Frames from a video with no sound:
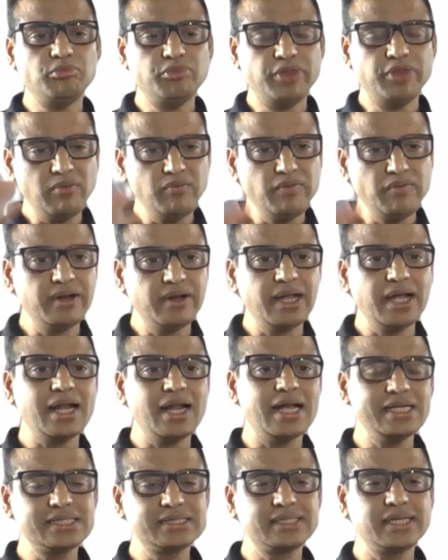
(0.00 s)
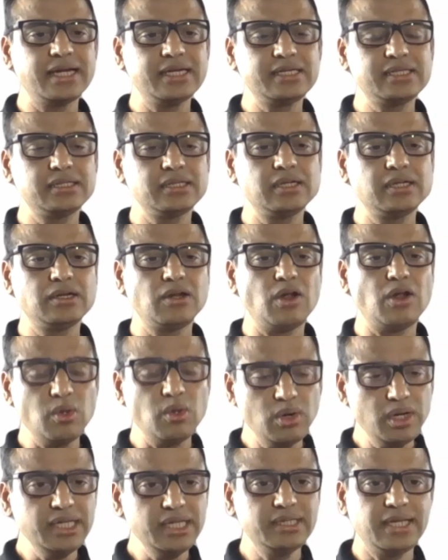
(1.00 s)
then we realized that not
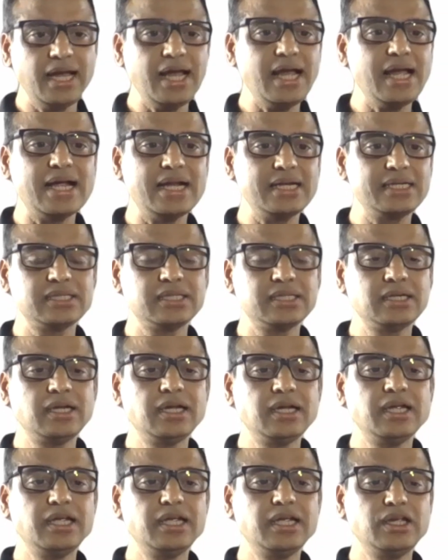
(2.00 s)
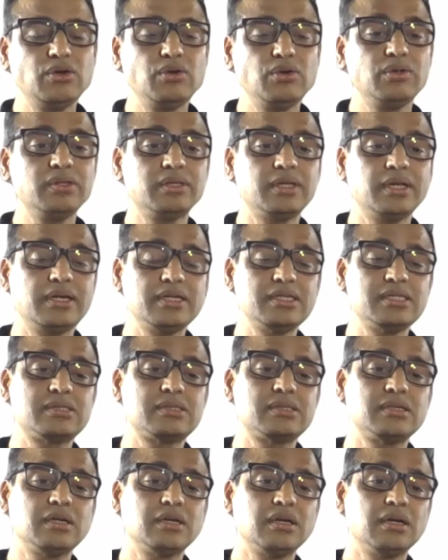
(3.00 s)
only that, there
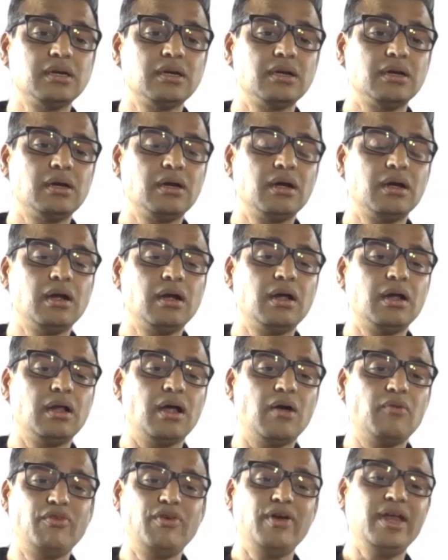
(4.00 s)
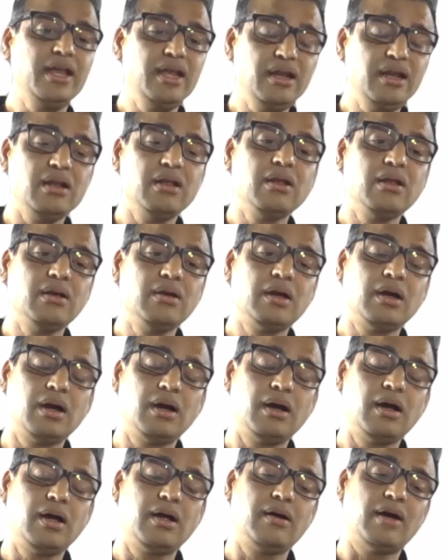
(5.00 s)
is very
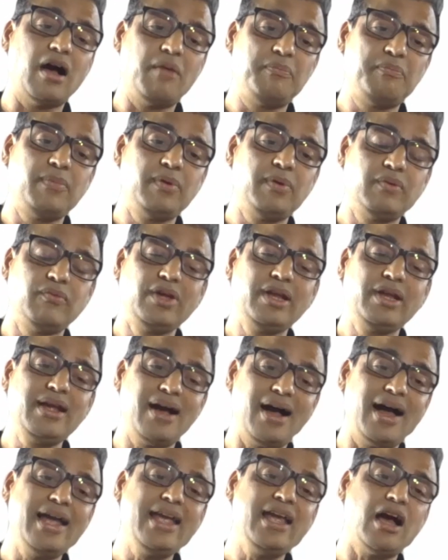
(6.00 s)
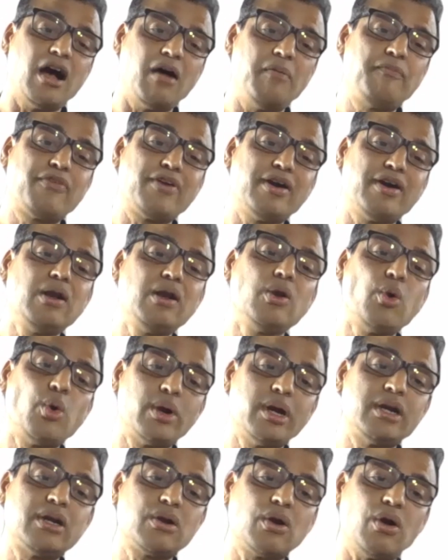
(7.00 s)
high upfront
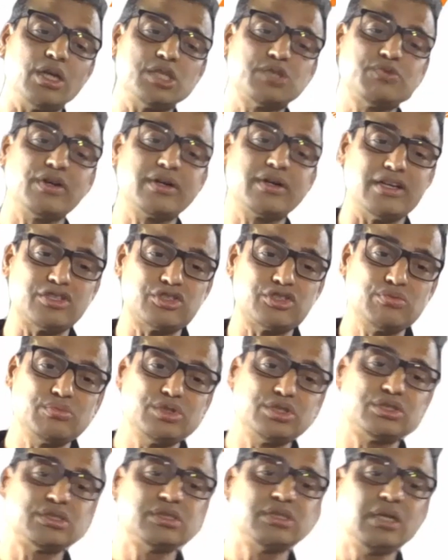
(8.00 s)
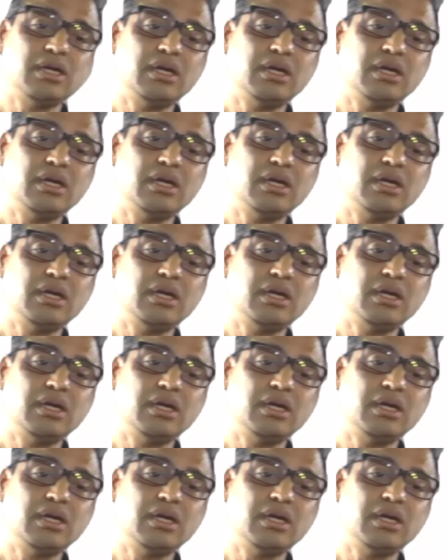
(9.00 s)
loaded cost for customers